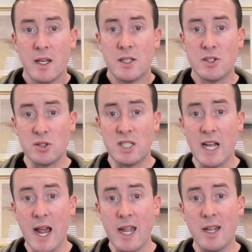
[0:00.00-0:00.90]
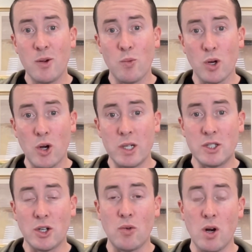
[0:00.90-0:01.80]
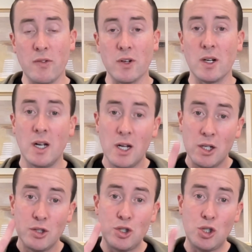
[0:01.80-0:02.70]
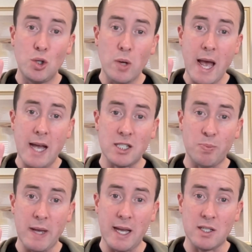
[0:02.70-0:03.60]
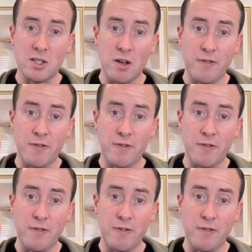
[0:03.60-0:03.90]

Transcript: So today, we're going to go over two aspects of